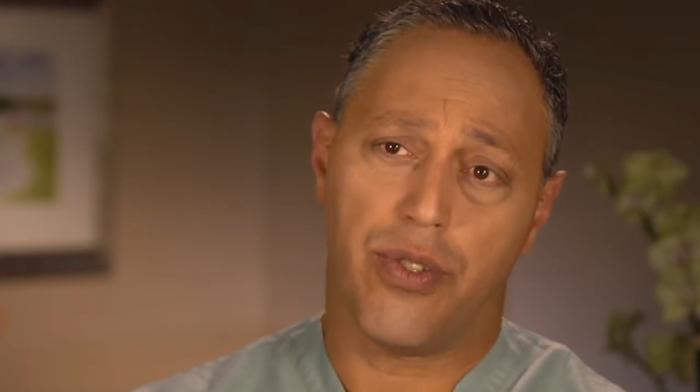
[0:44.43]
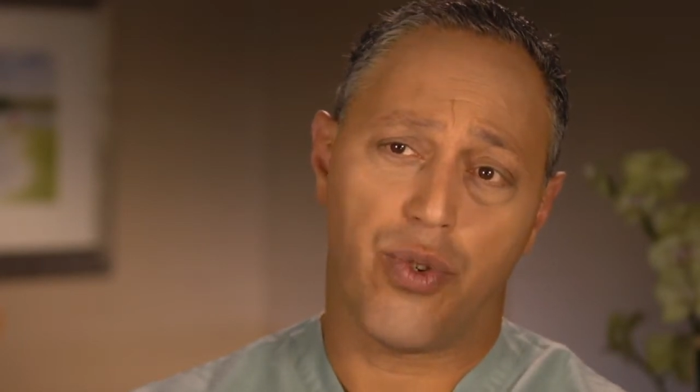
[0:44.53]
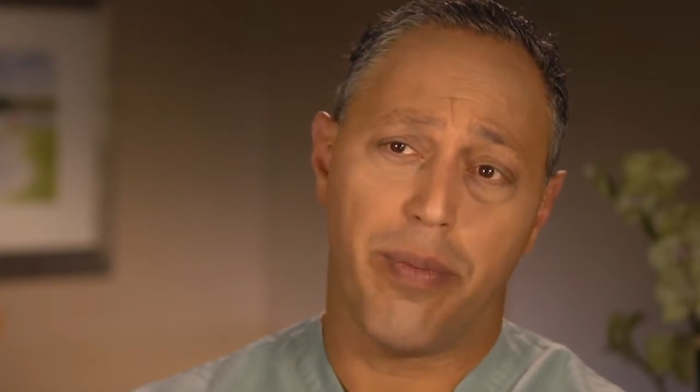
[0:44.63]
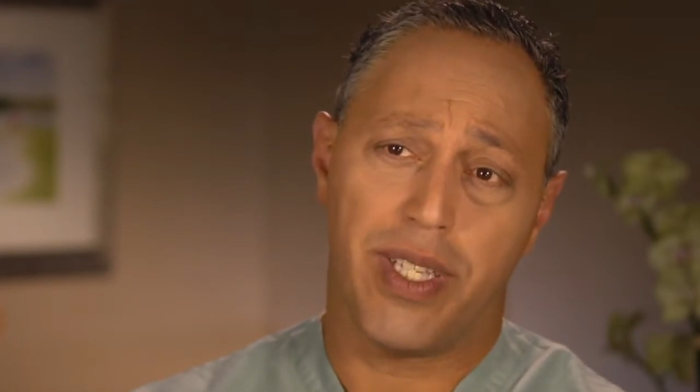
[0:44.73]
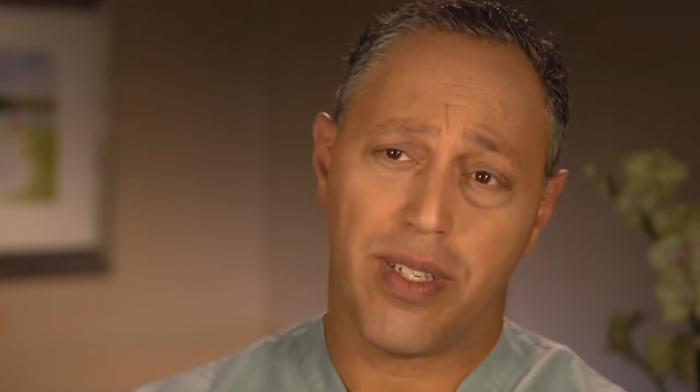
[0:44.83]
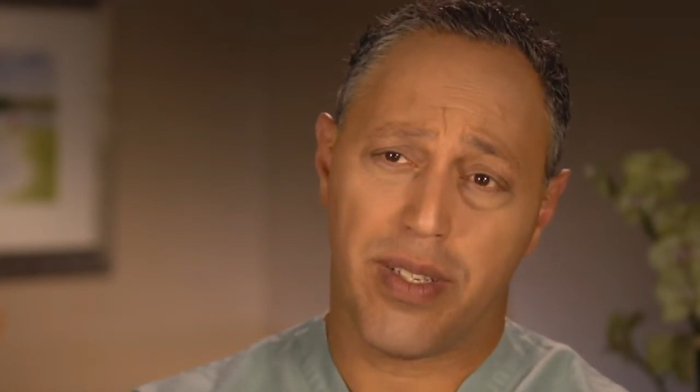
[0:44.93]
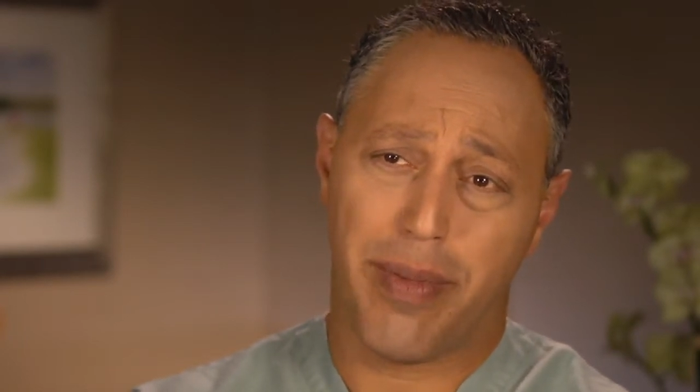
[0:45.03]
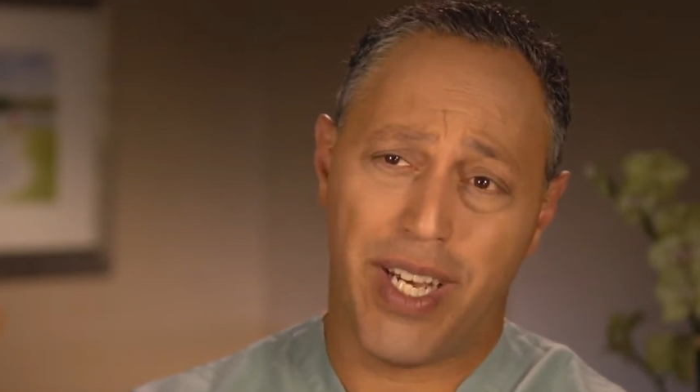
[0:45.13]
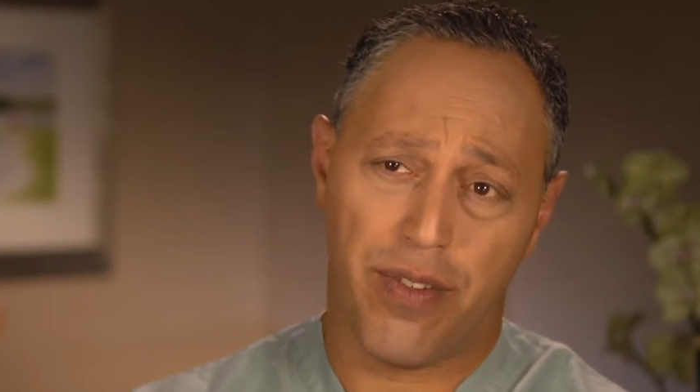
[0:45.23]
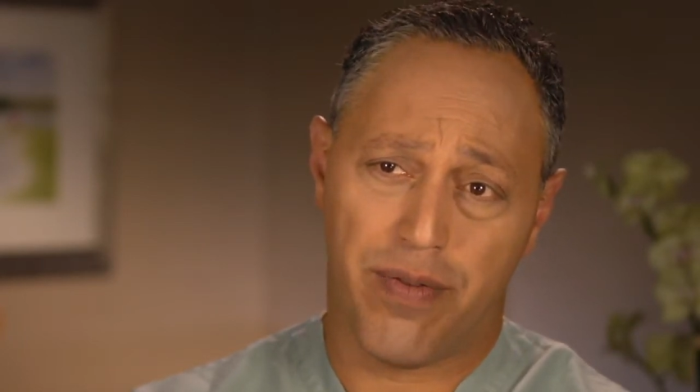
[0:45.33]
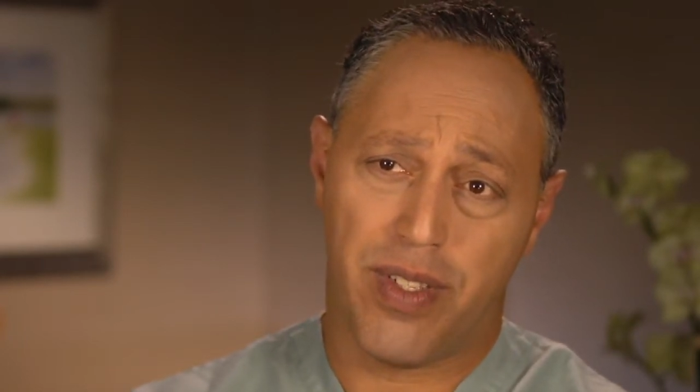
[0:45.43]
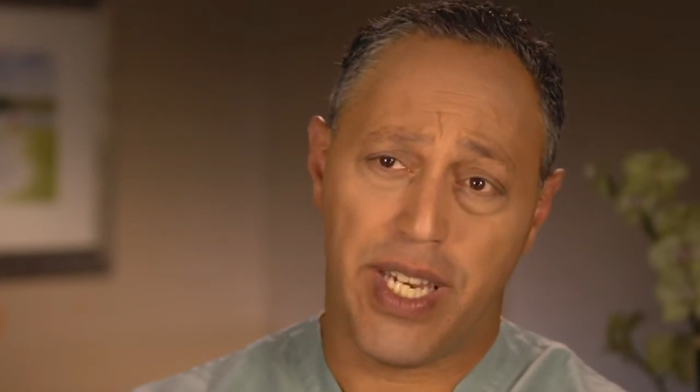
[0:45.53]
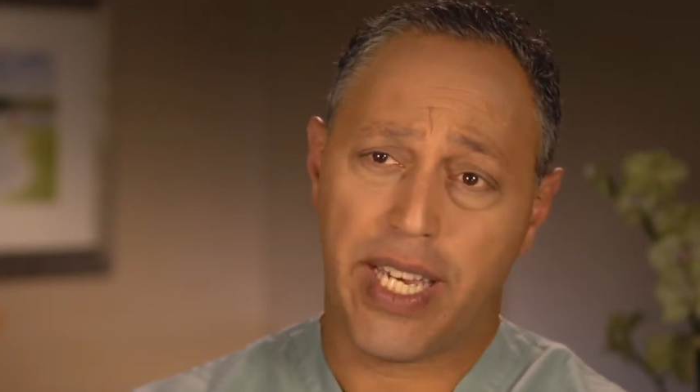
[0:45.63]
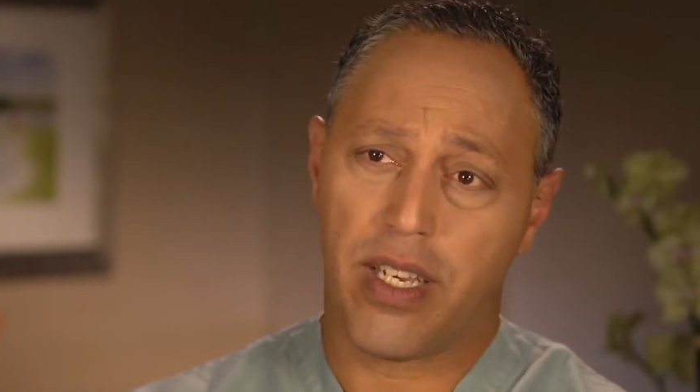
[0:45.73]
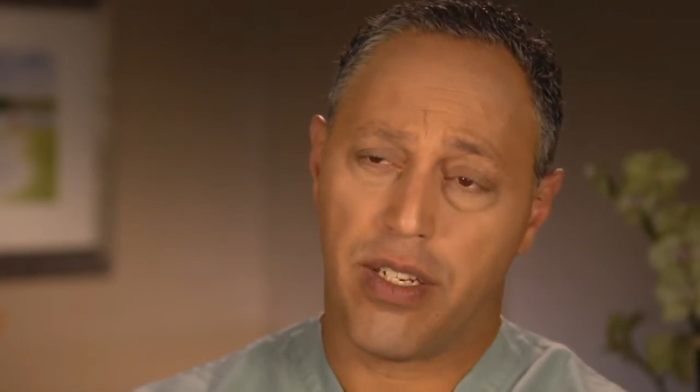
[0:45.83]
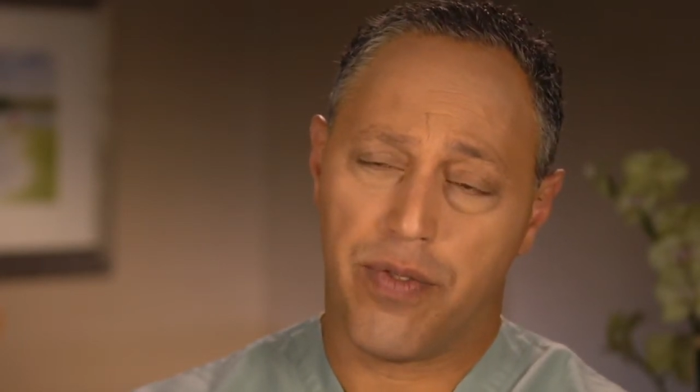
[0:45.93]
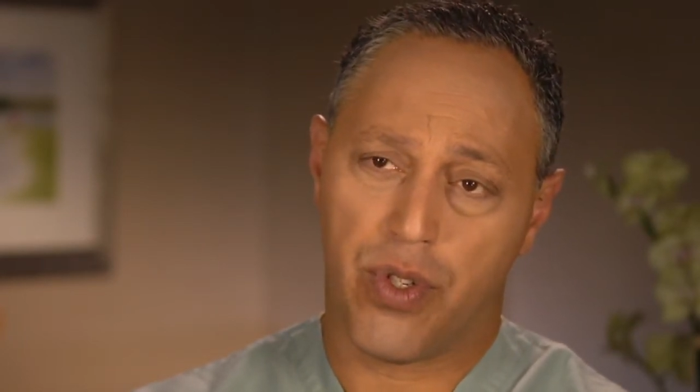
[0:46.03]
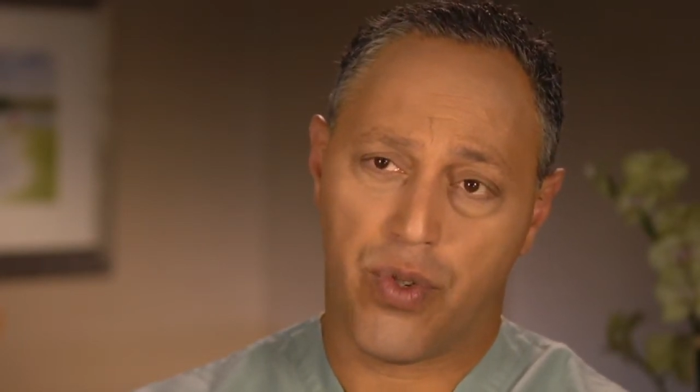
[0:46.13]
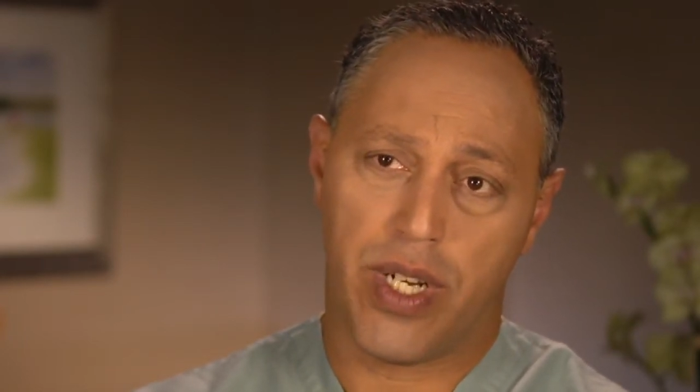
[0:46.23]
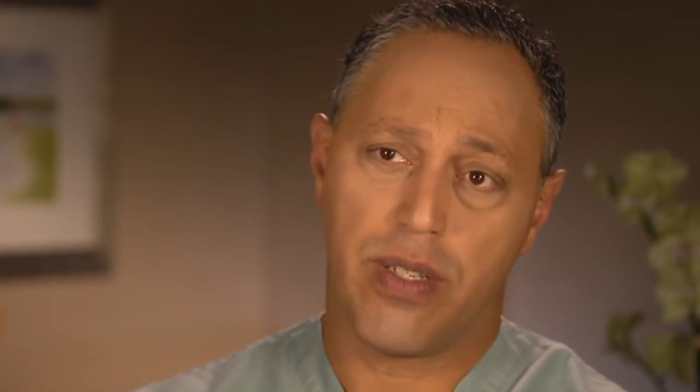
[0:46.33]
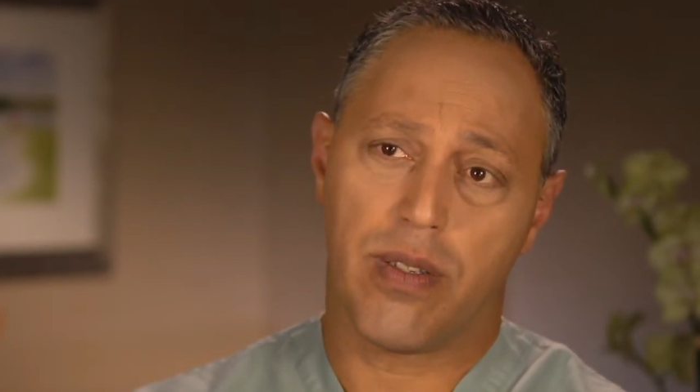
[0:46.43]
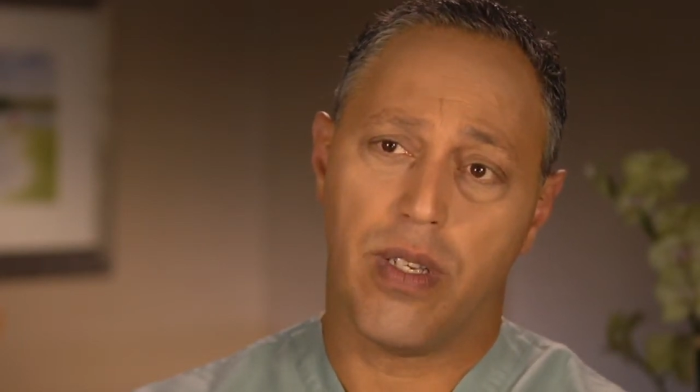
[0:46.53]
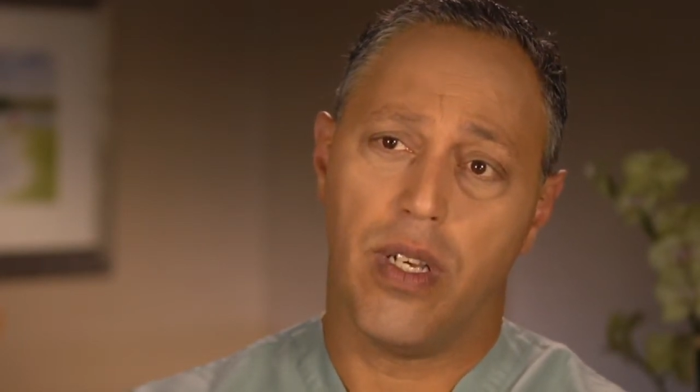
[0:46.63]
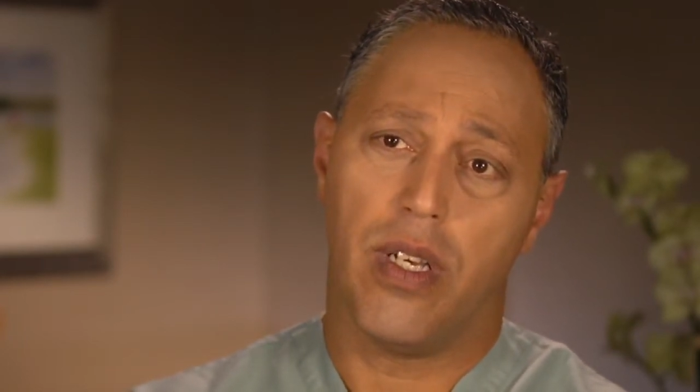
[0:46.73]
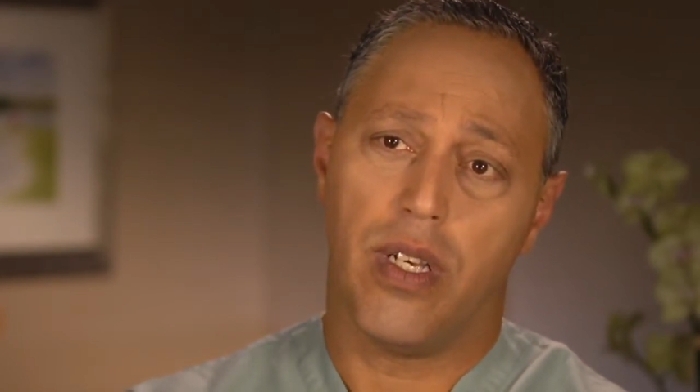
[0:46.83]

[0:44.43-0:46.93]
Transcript: tremendous amount of negative stress,